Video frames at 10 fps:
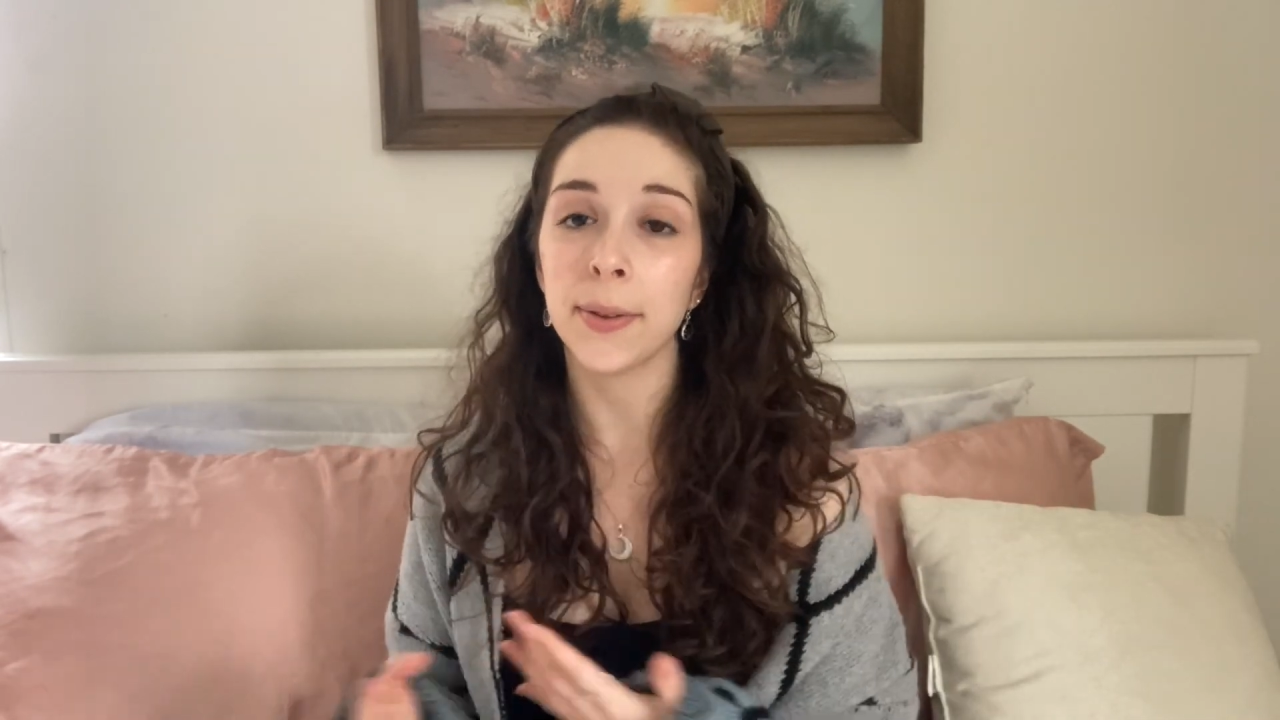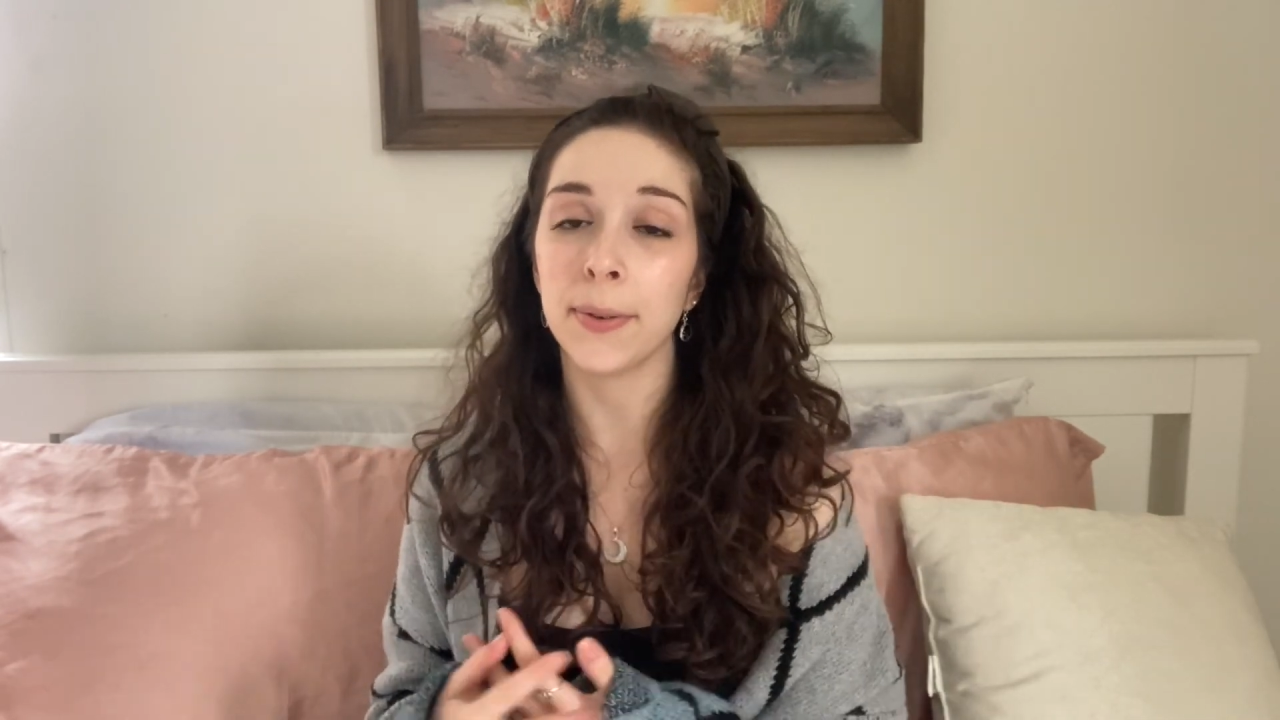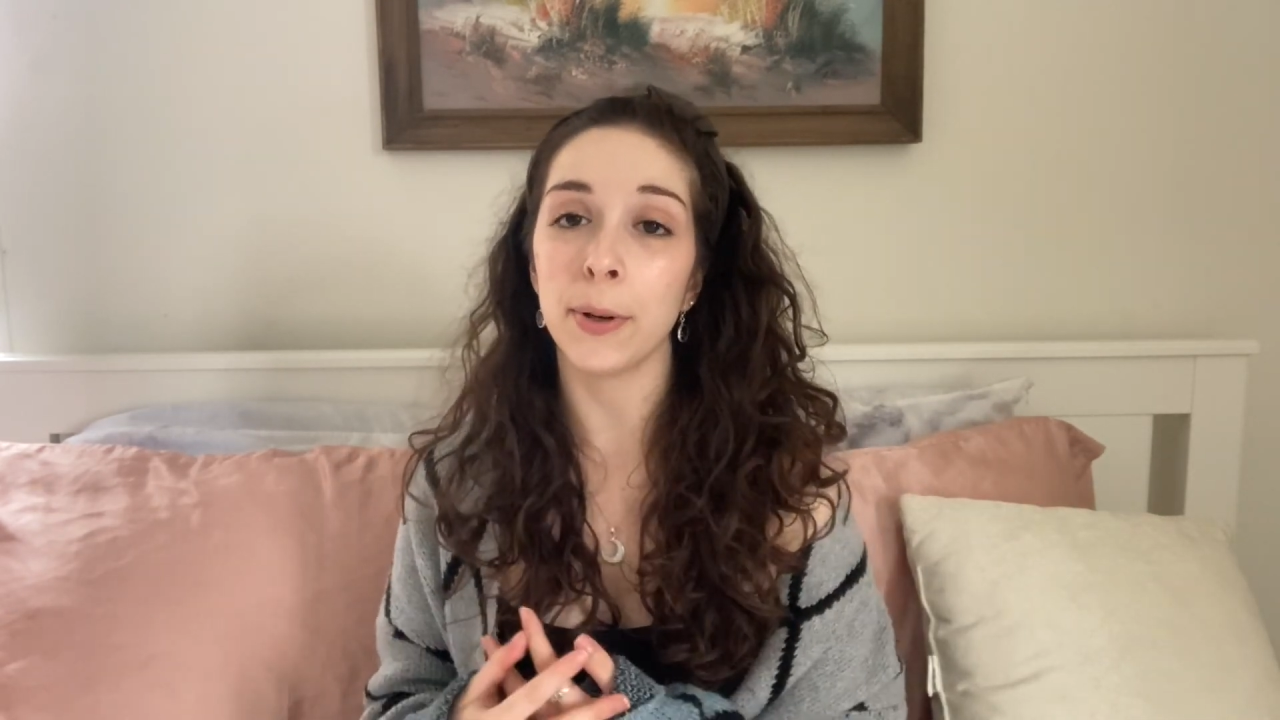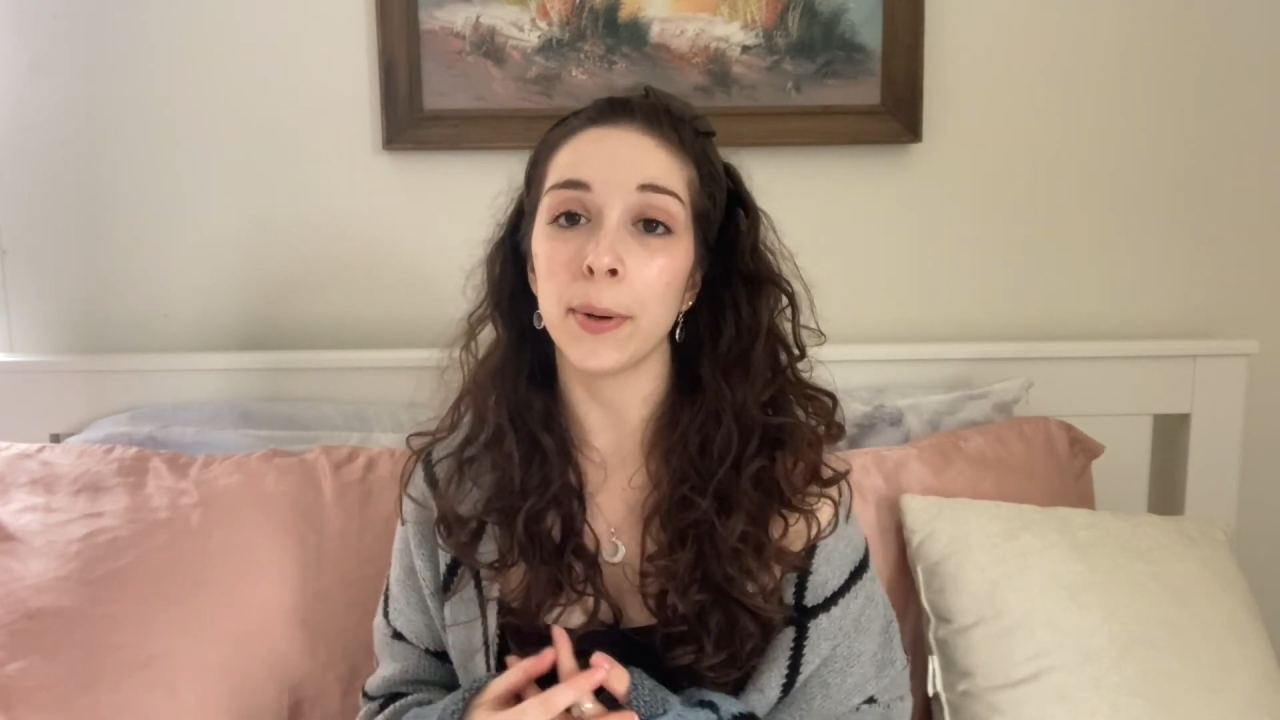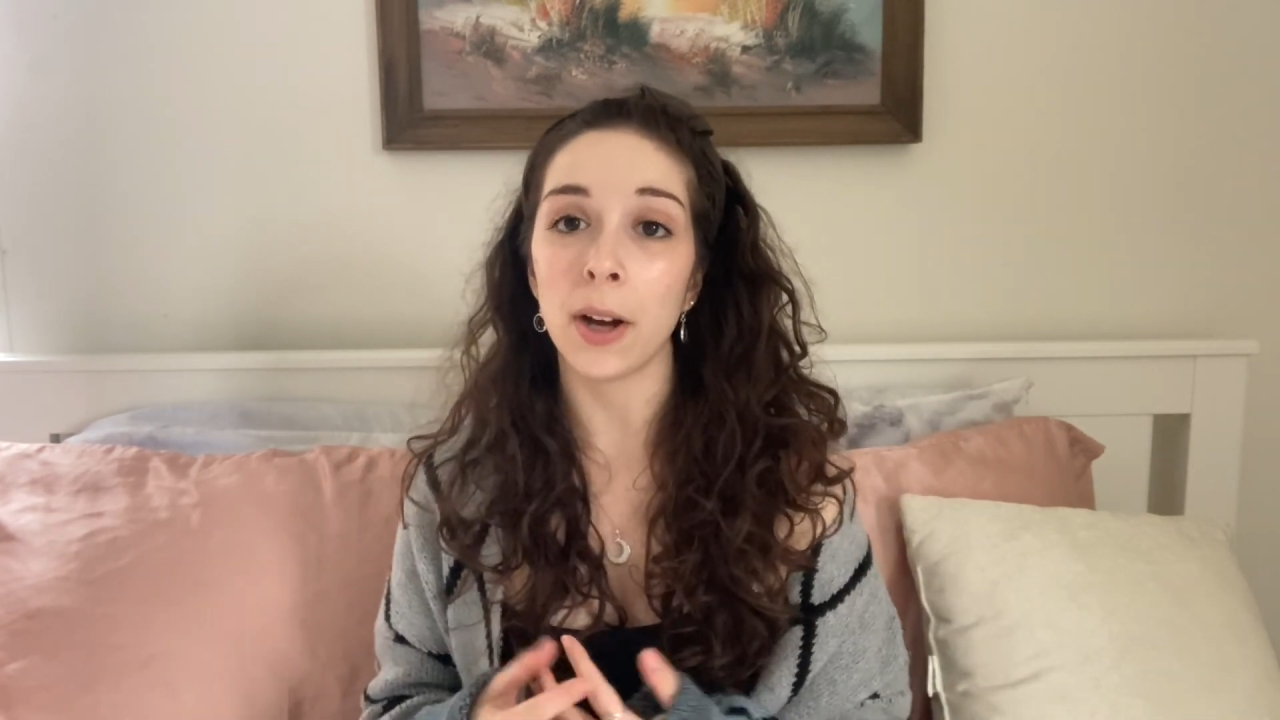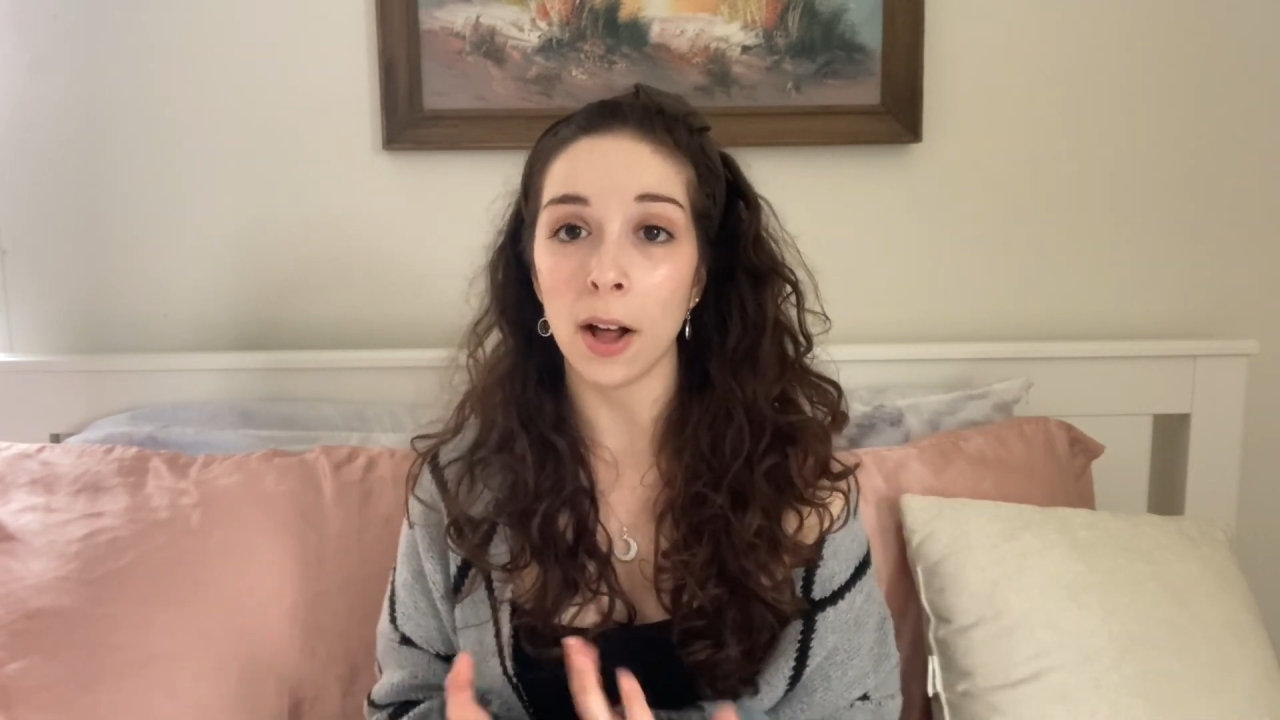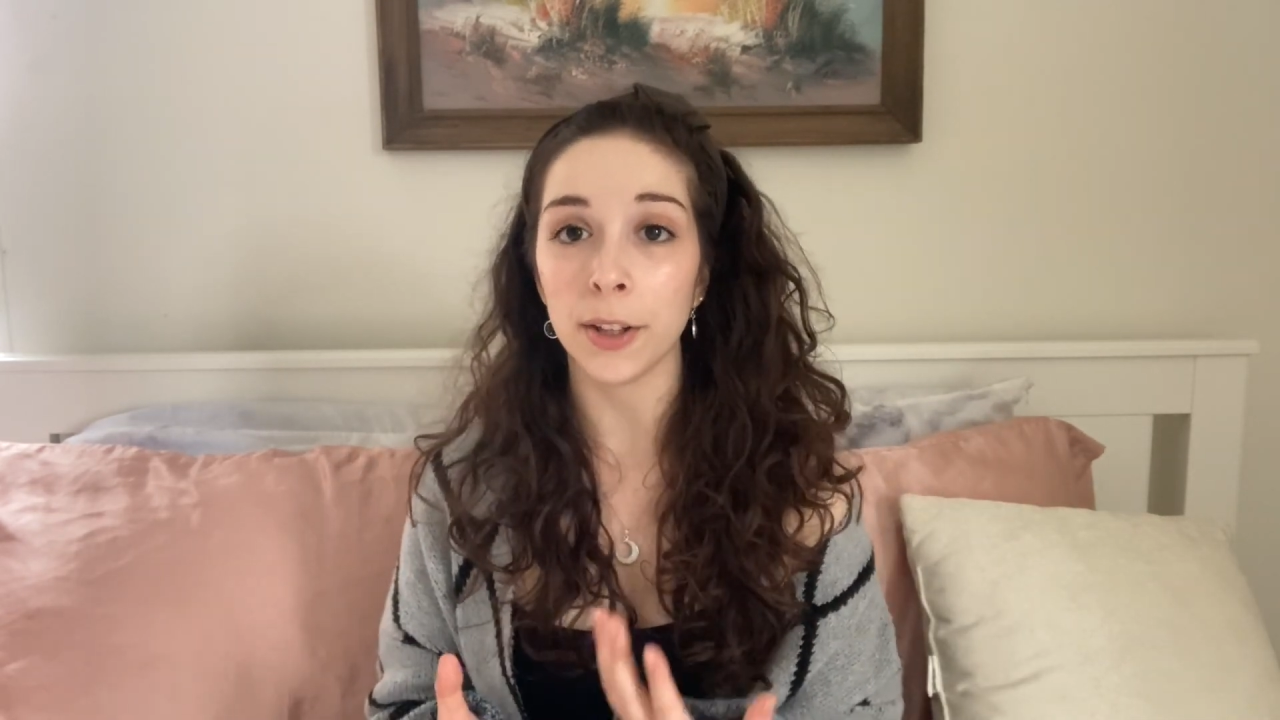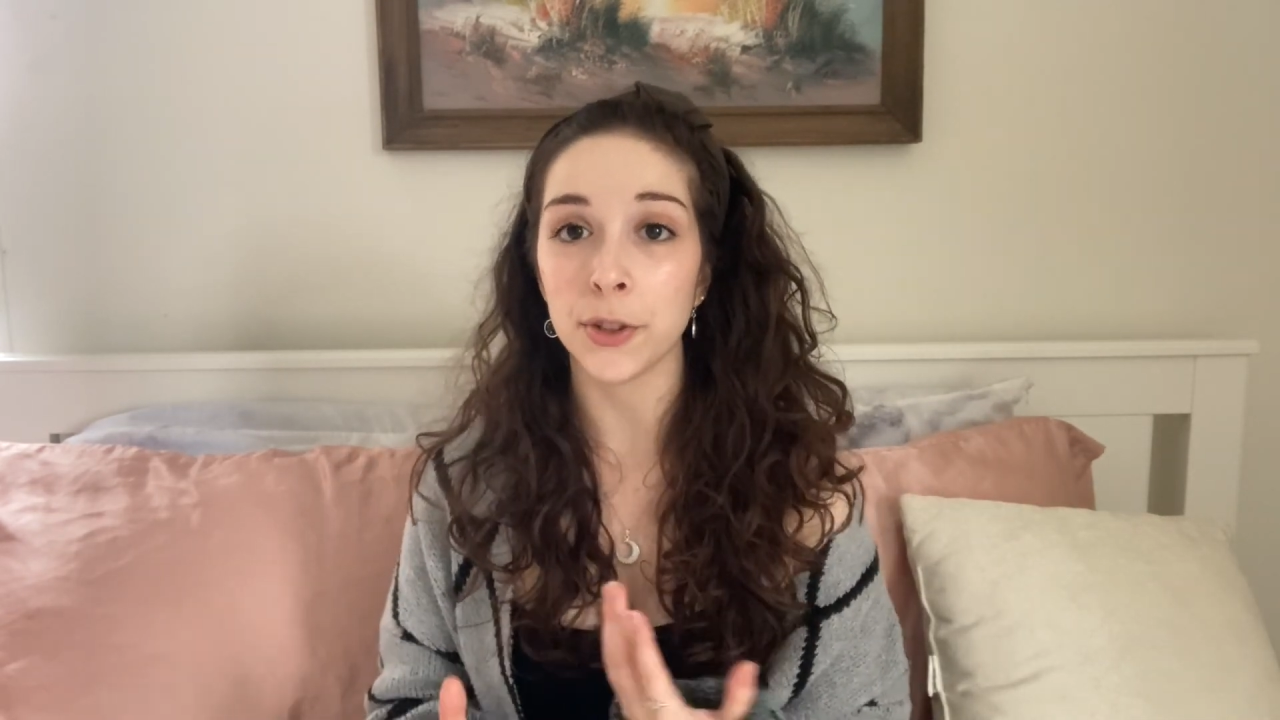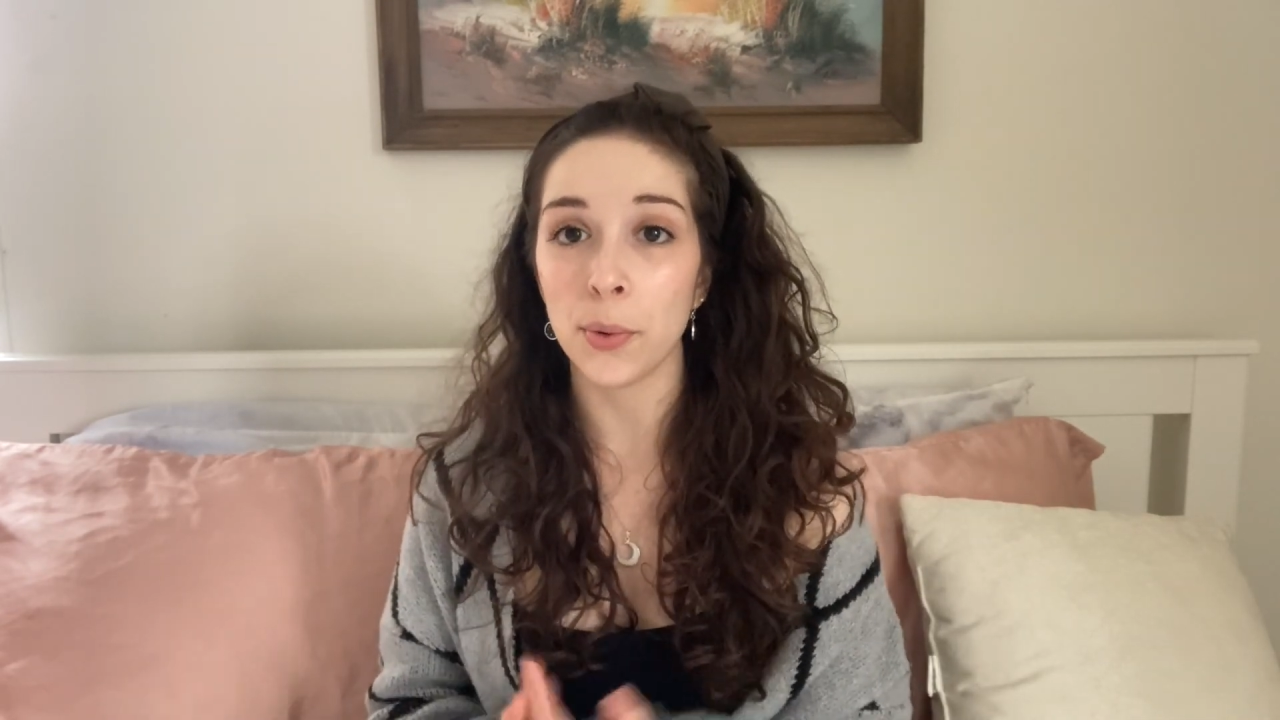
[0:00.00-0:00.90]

through a college